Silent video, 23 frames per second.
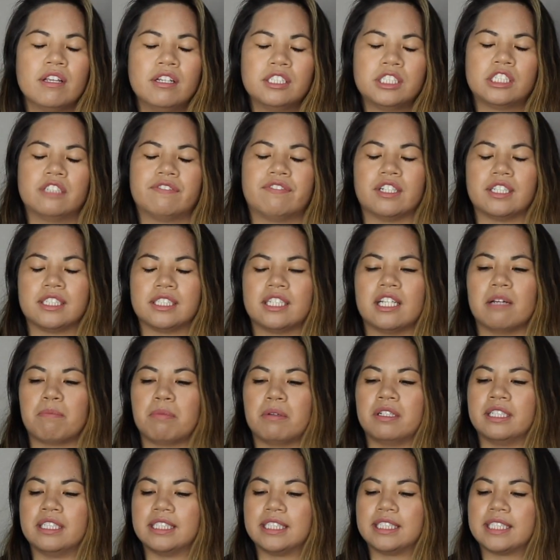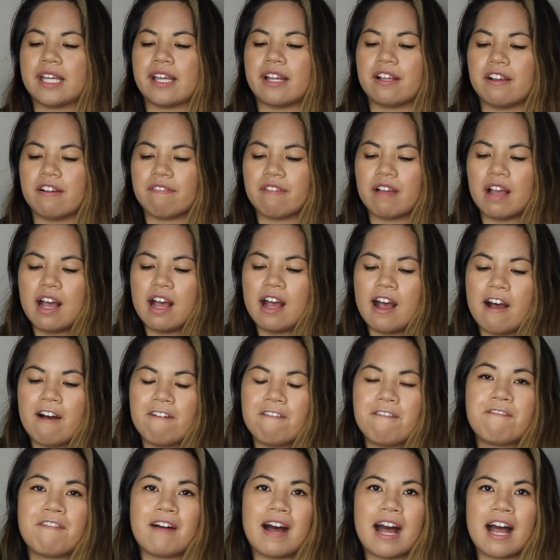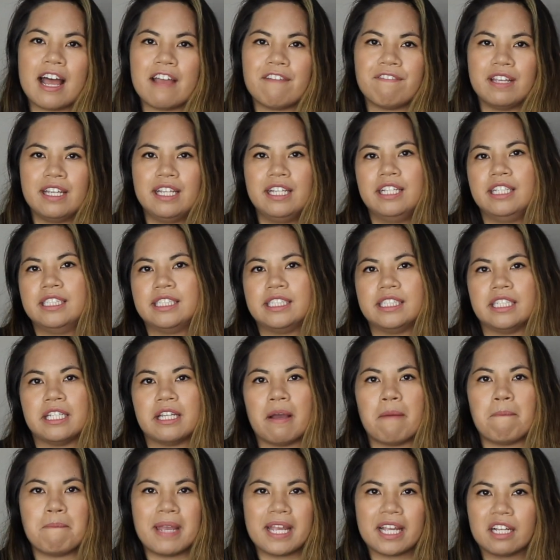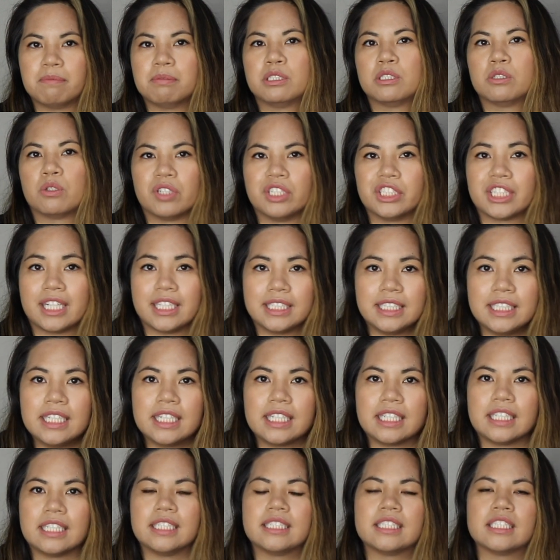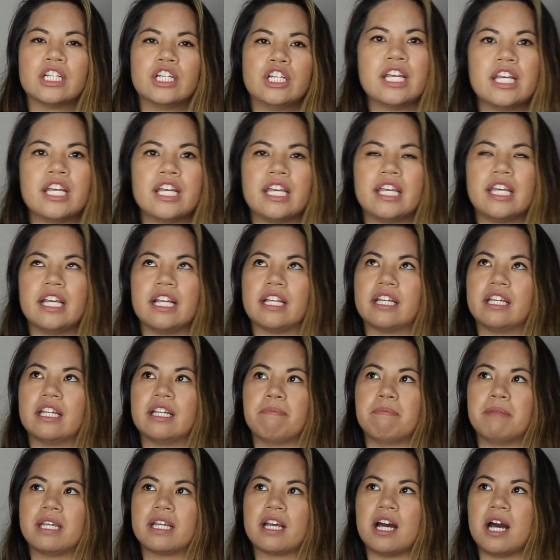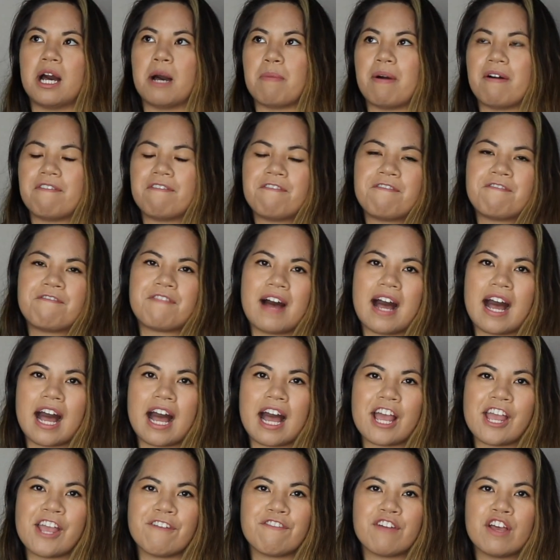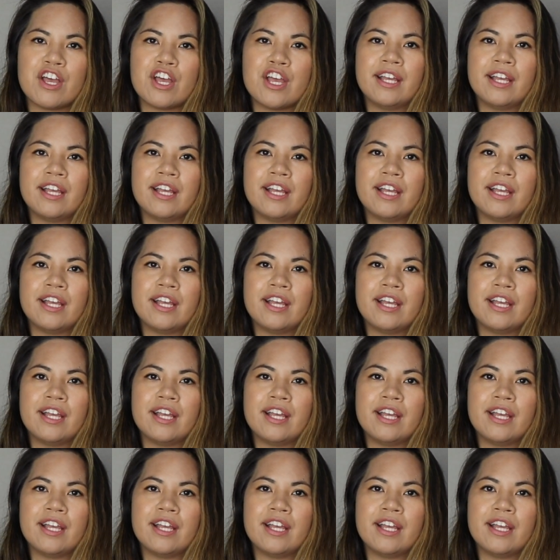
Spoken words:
So for example, instead of 5 easy makeup storage ideas, it can become 5